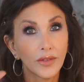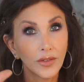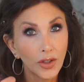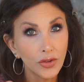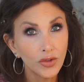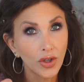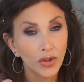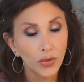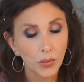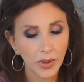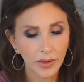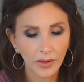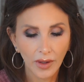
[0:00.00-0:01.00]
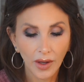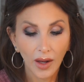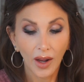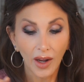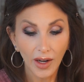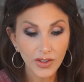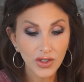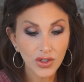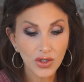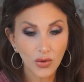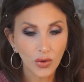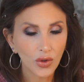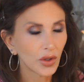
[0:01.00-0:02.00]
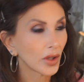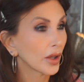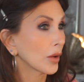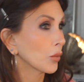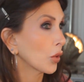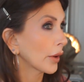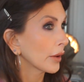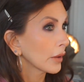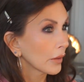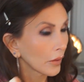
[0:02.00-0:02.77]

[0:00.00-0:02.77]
No judgment. I just don't cook anymore.